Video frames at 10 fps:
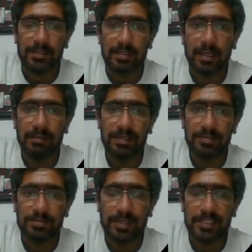So coming
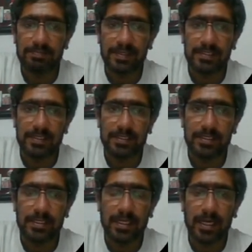to today's puzzle,
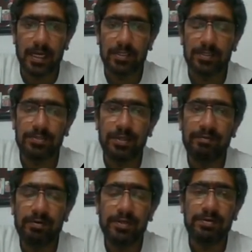I thought today
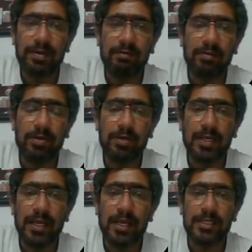we are going to have a
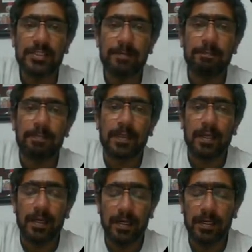look at
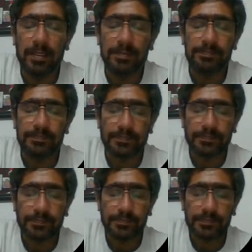a
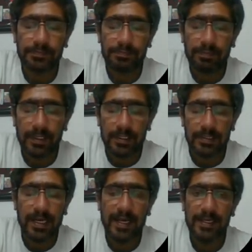
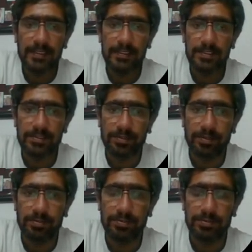diagonal
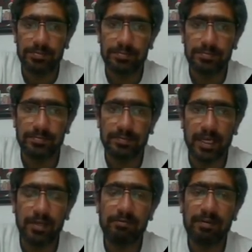Sudoku.
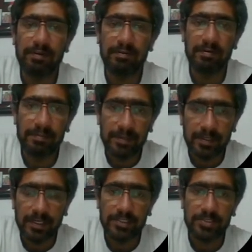I know we have never
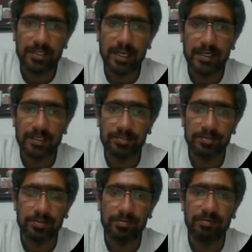touched a diagonal
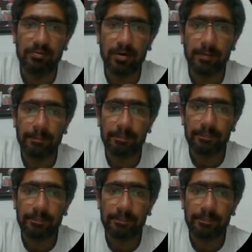Sudoku before.